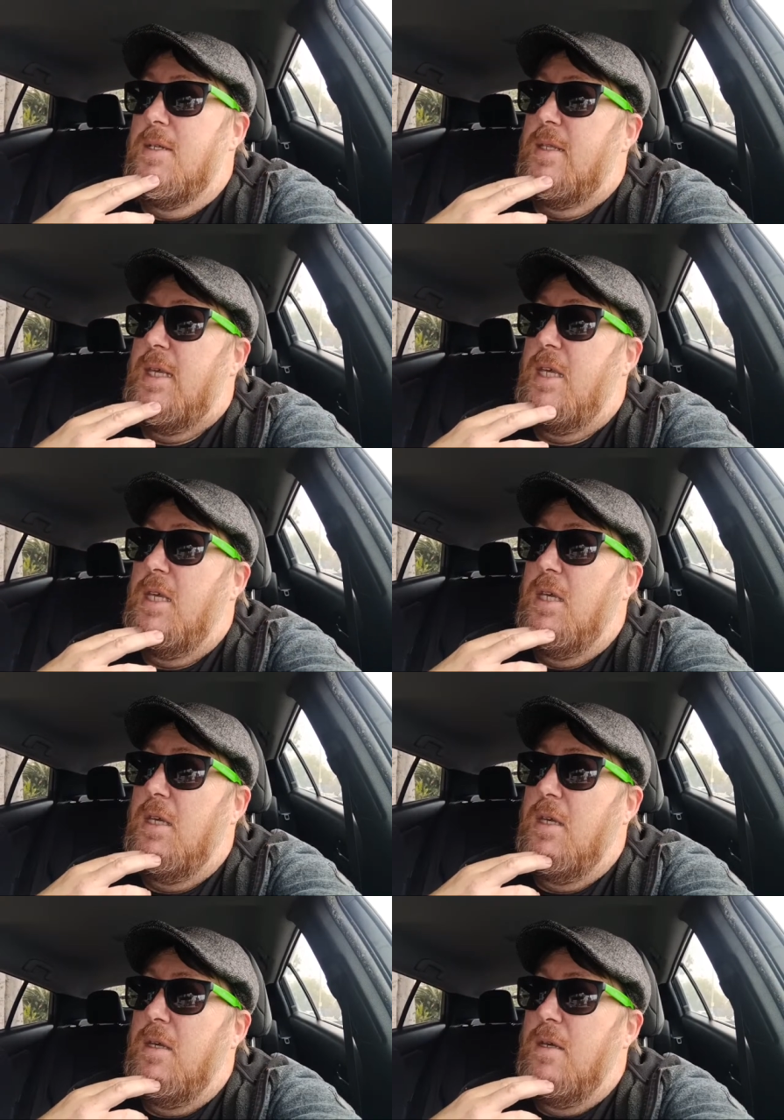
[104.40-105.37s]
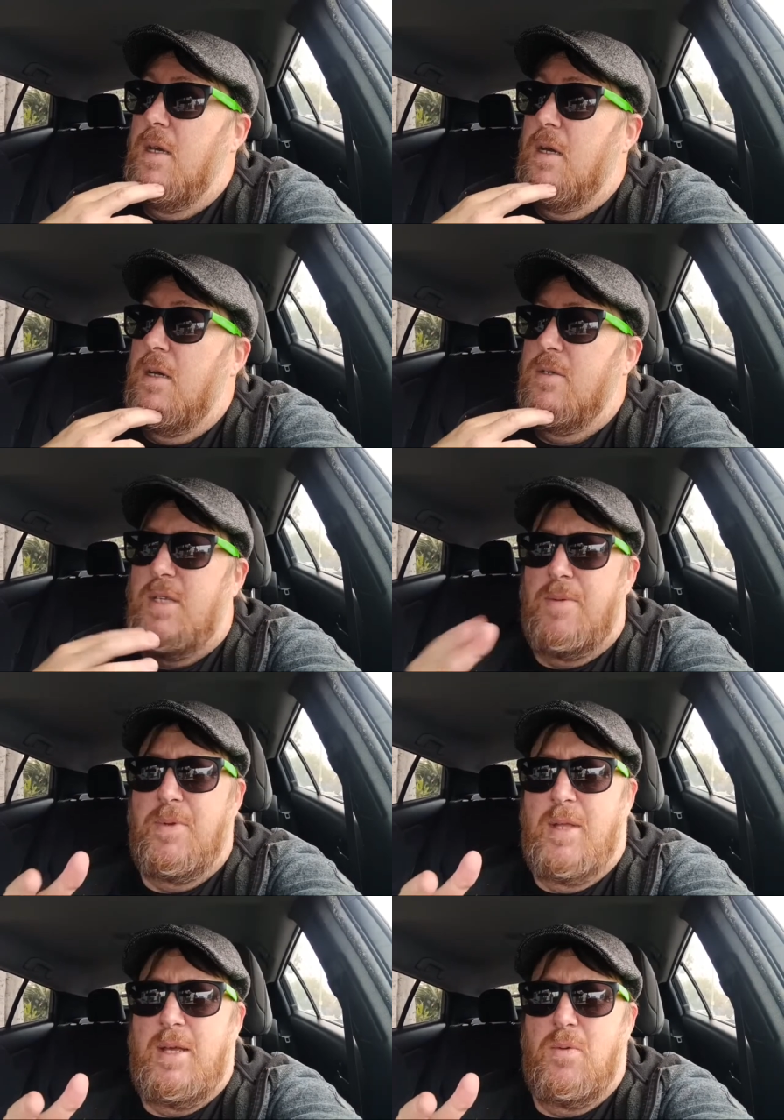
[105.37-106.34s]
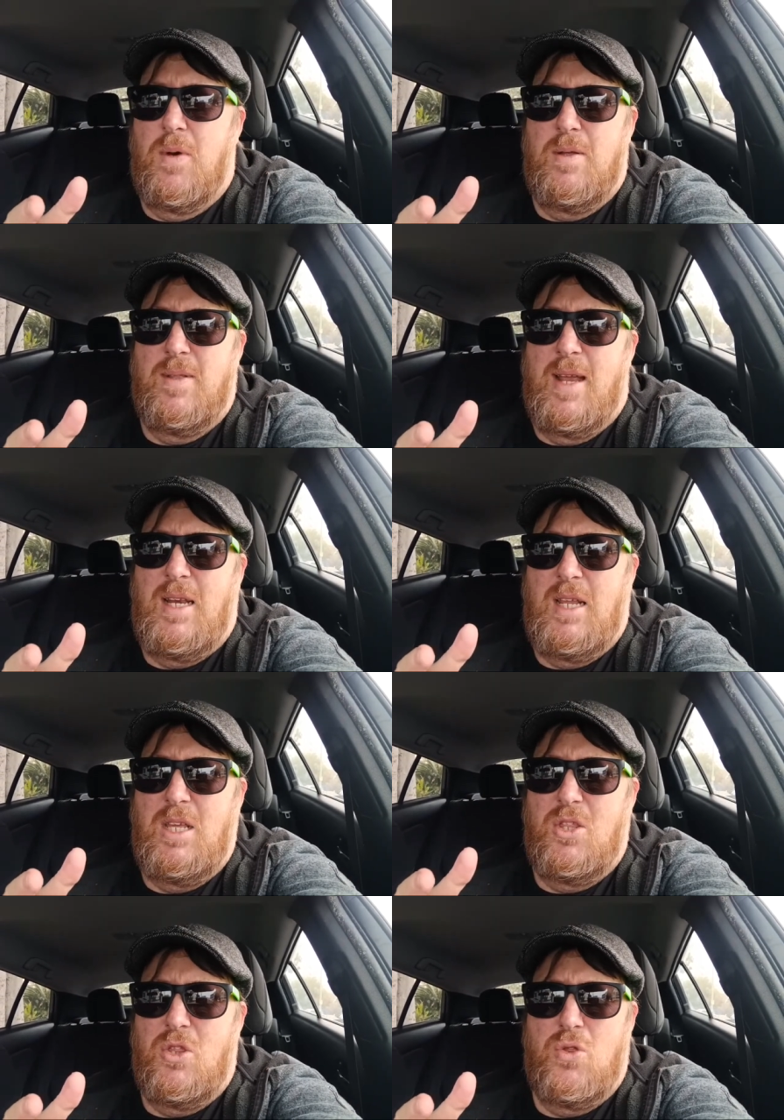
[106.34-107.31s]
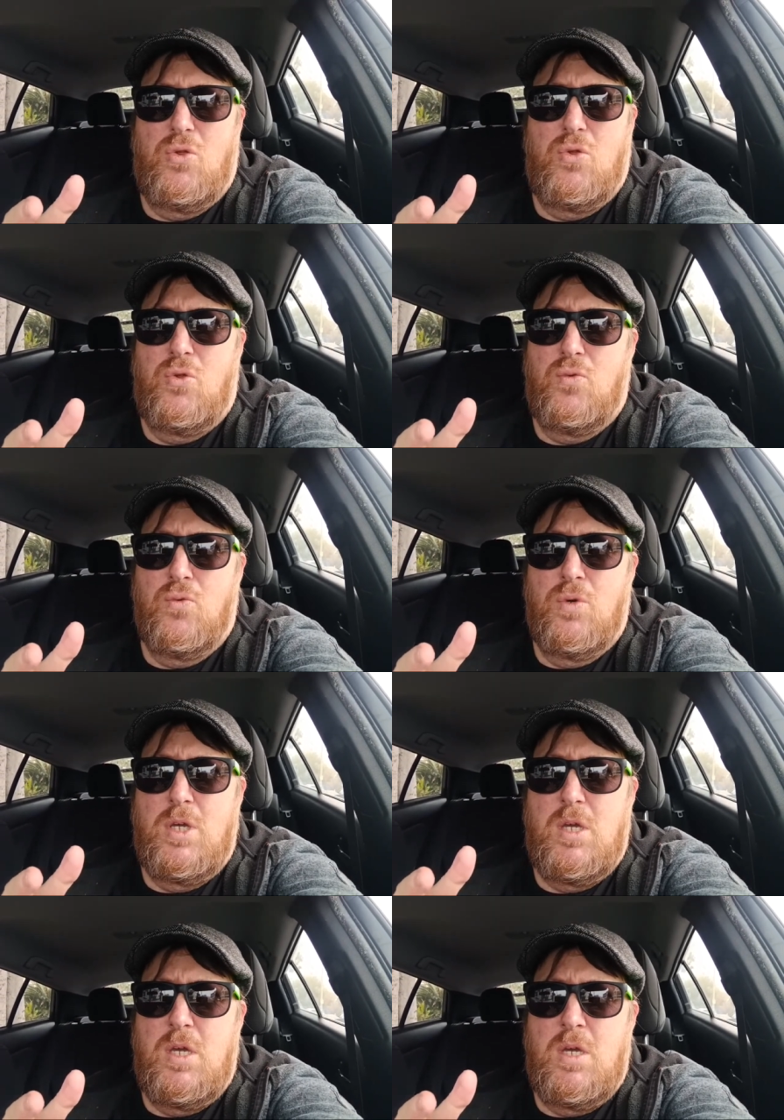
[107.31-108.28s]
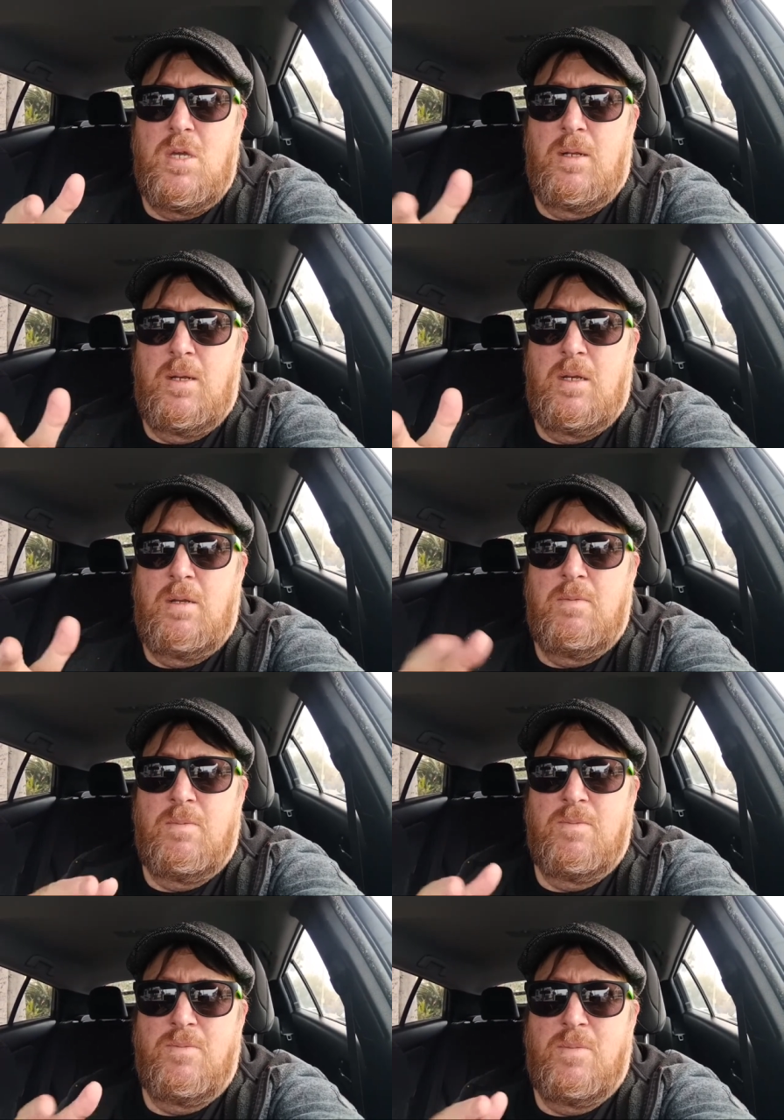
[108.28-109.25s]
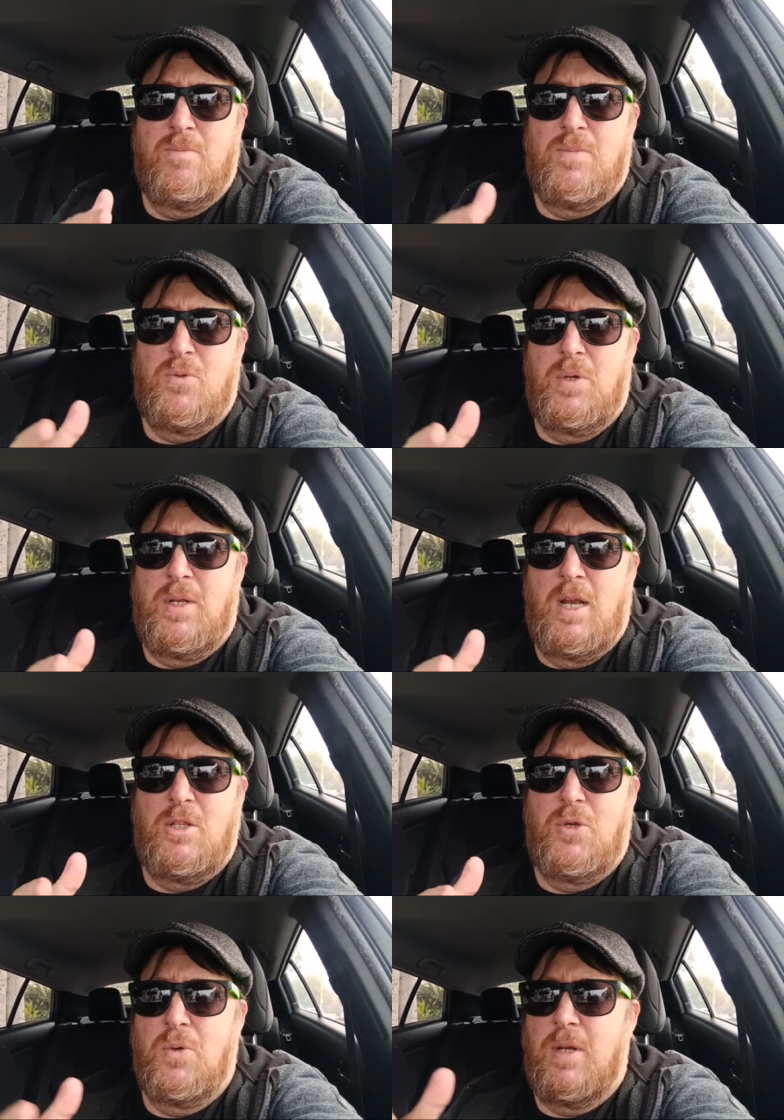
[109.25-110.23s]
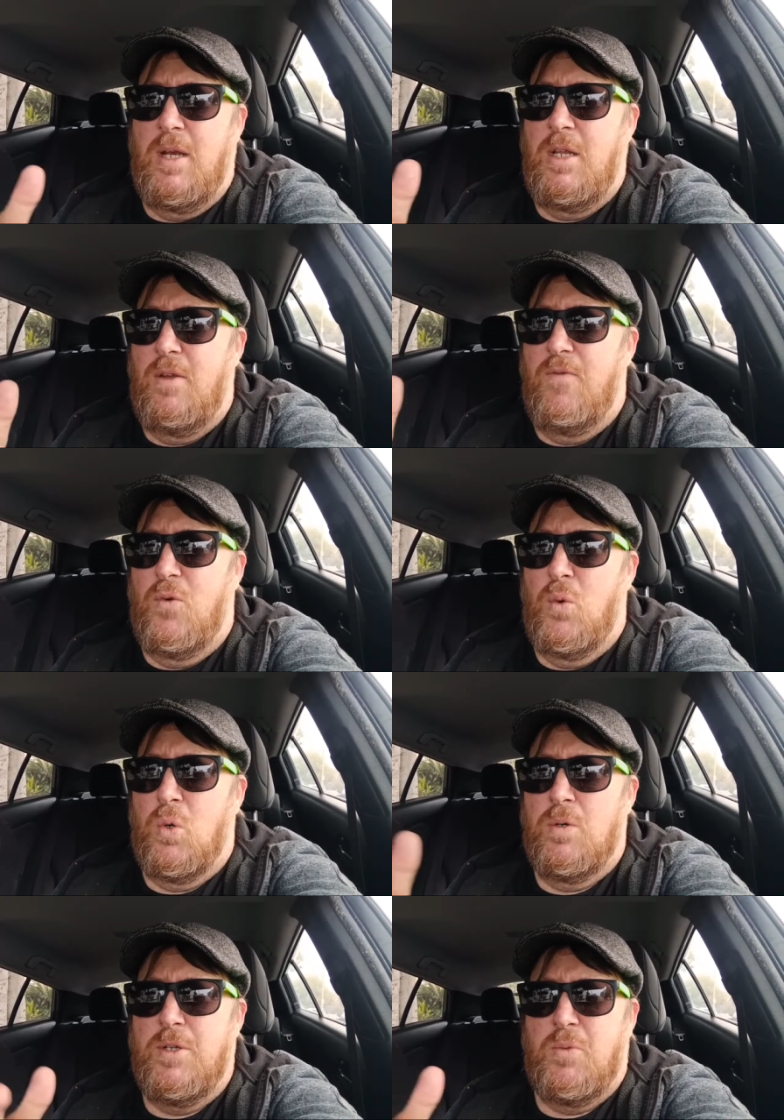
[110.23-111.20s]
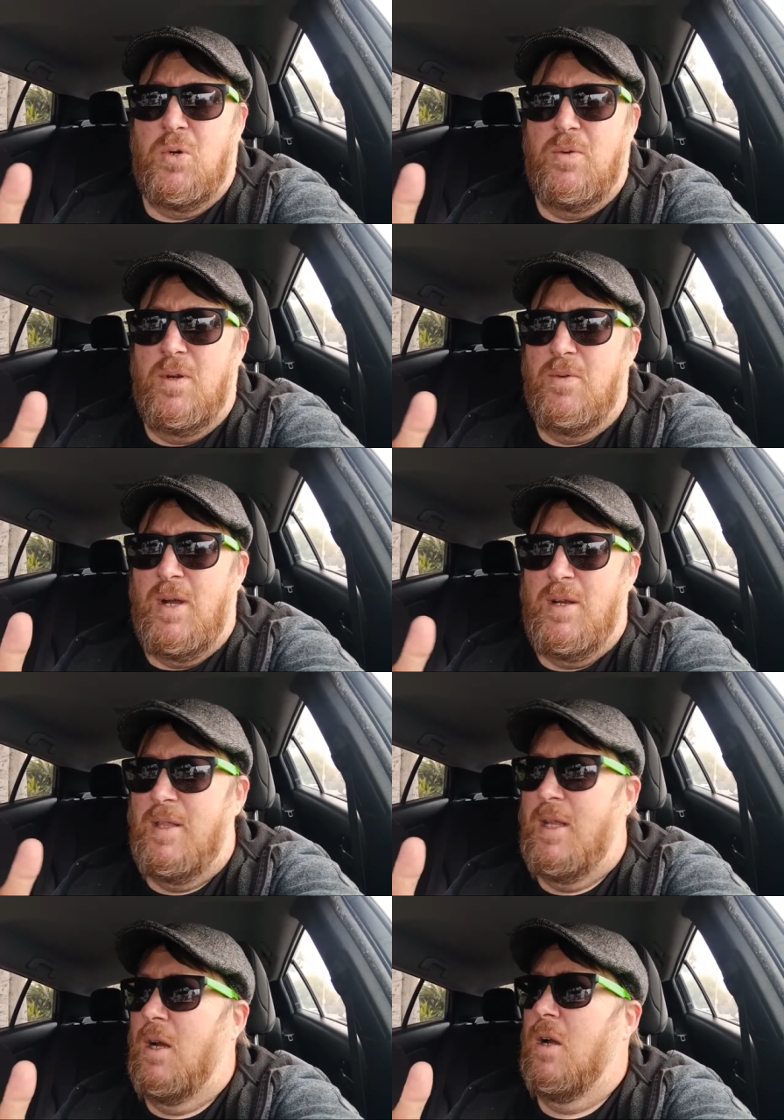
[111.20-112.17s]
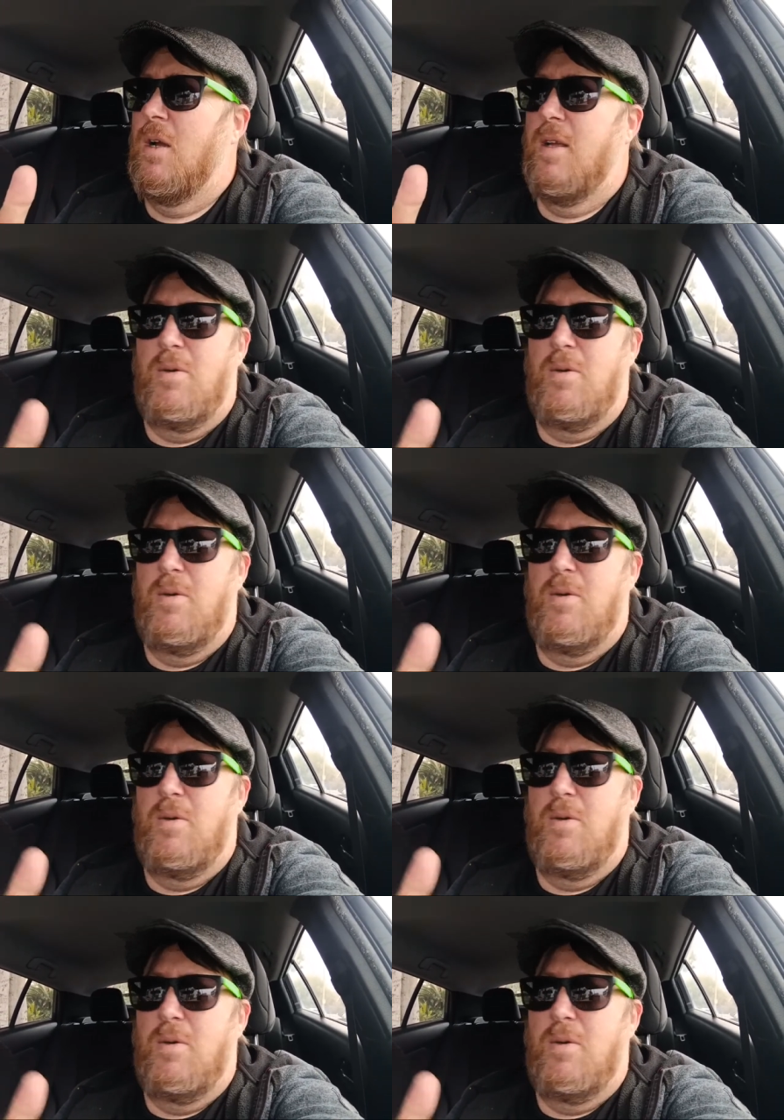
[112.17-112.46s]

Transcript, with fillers: he, uh, this happened like what, 90, between 92 and 94, somewhere around in there.